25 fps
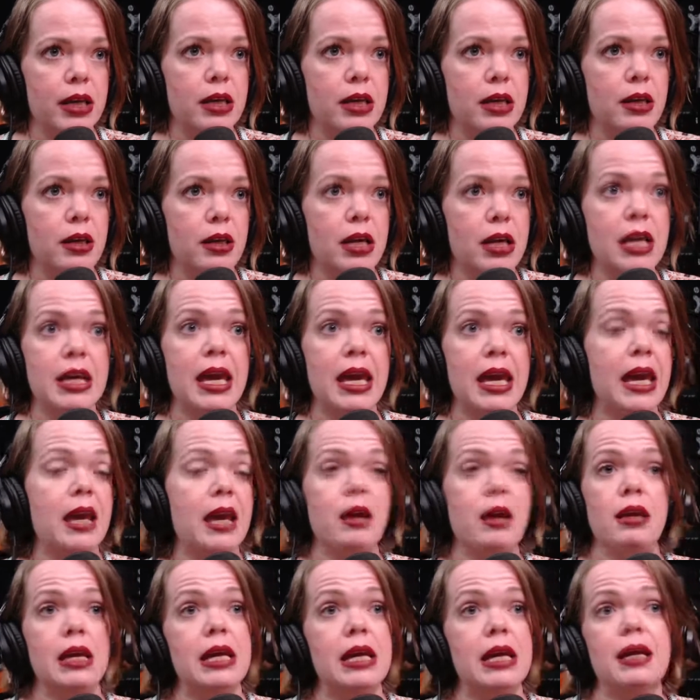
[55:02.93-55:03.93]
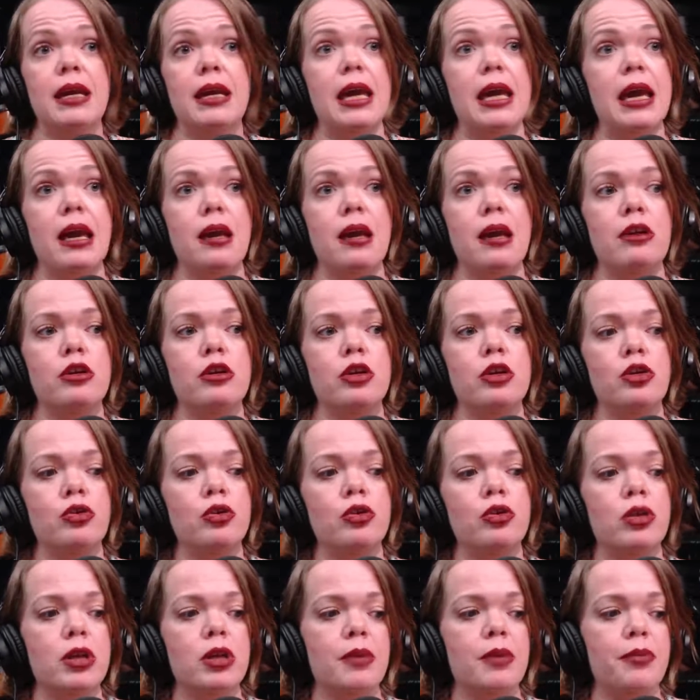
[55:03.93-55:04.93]
He can't, you
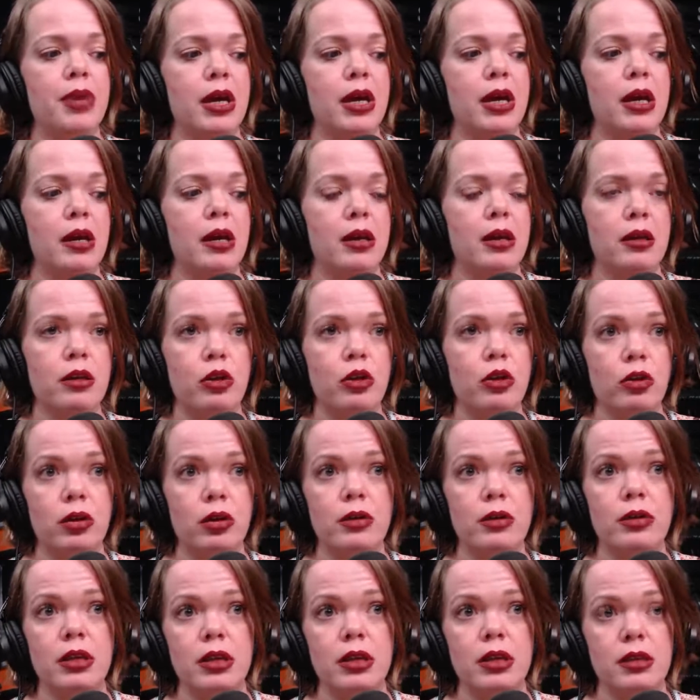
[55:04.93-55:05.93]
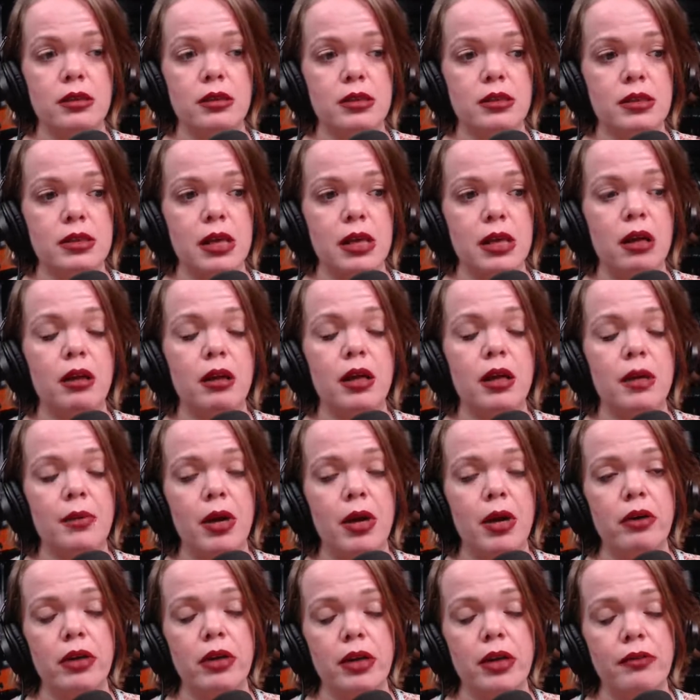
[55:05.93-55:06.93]
could tell him,
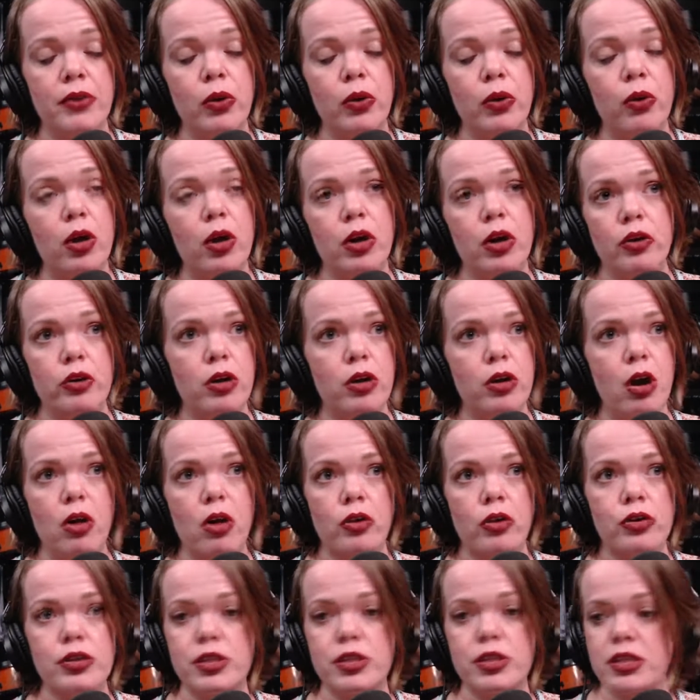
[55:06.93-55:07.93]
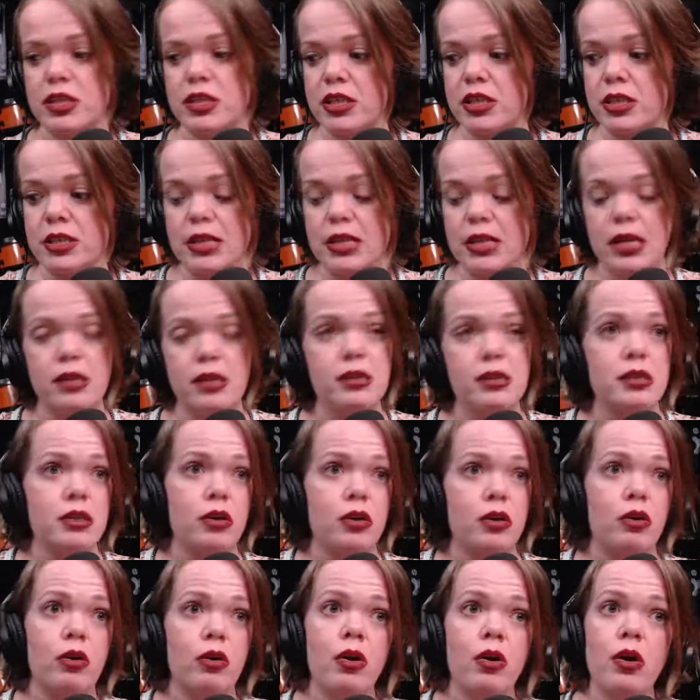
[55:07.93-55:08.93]
I'll give you $100 to just stand
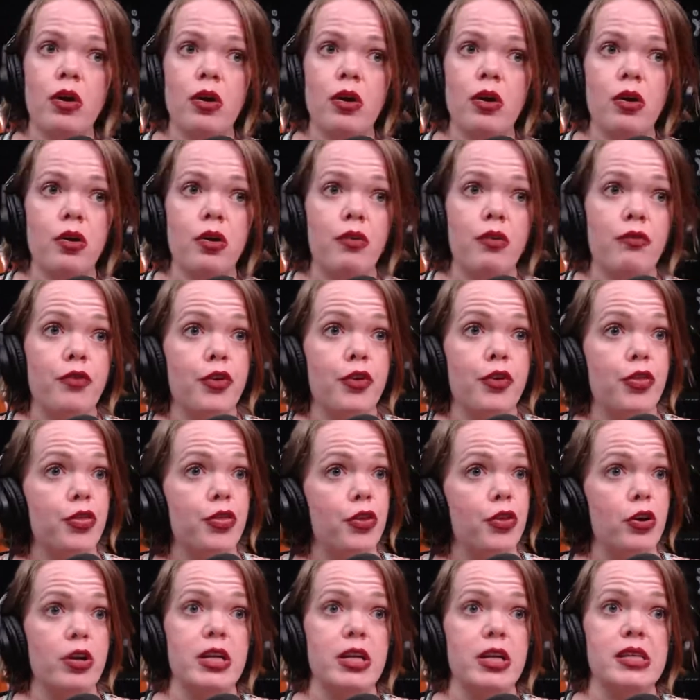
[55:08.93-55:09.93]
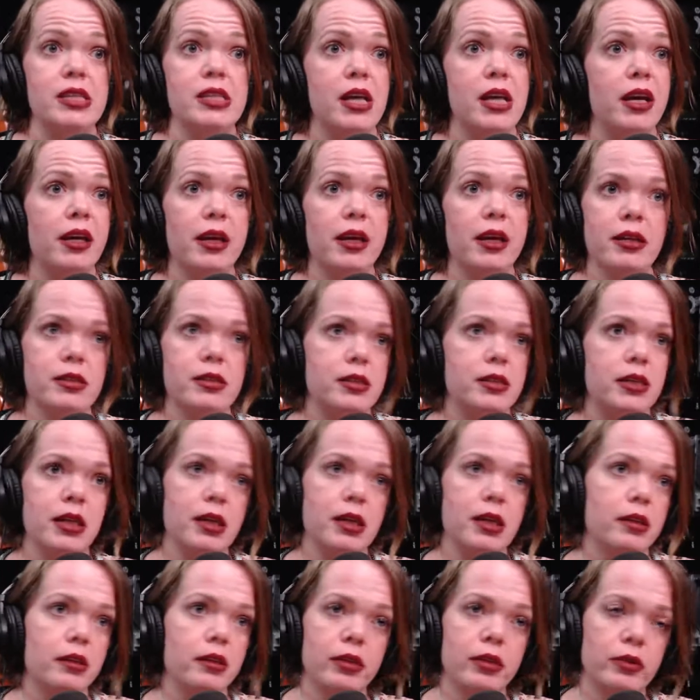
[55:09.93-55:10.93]
still for 30 seconds. And
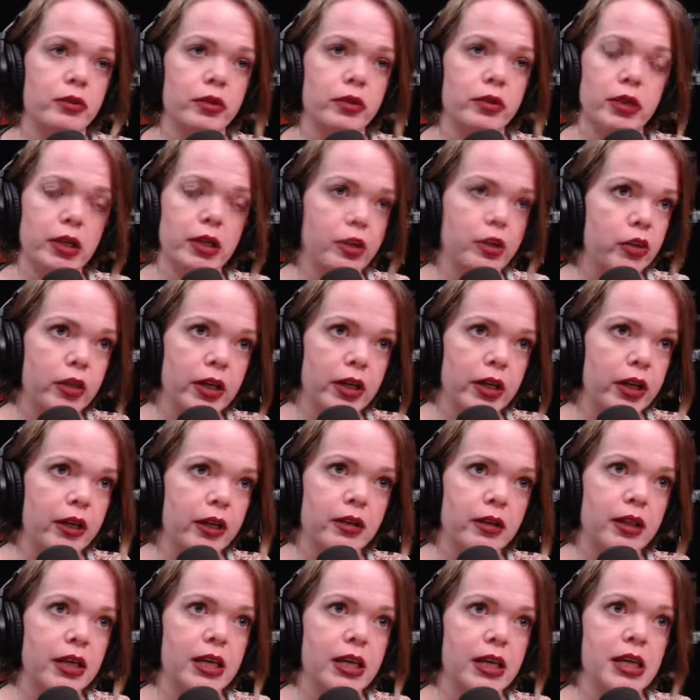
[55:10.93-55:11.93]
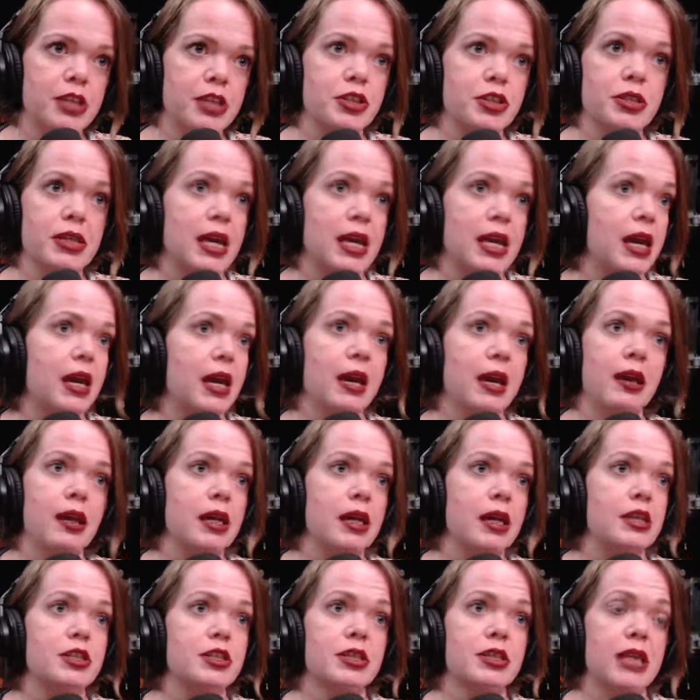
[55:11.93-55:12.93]
he literally couldn't. Like, he just
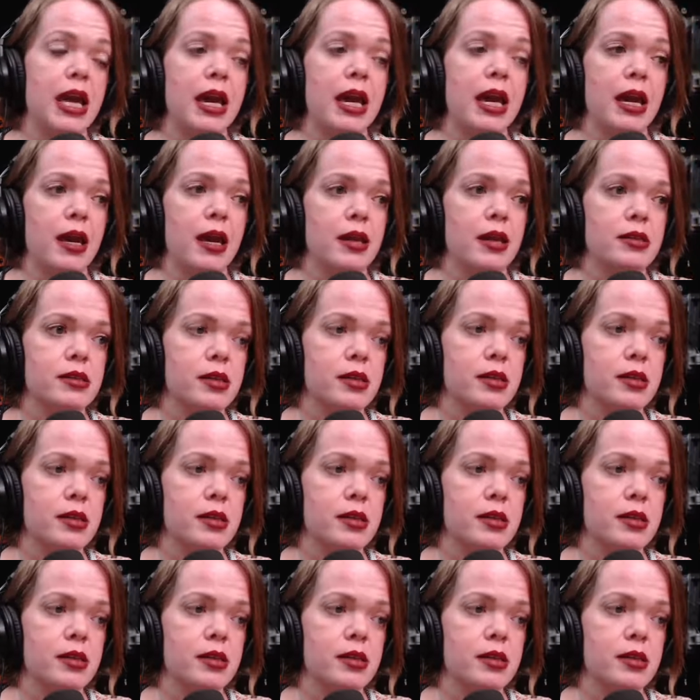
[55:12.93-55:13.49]
can't.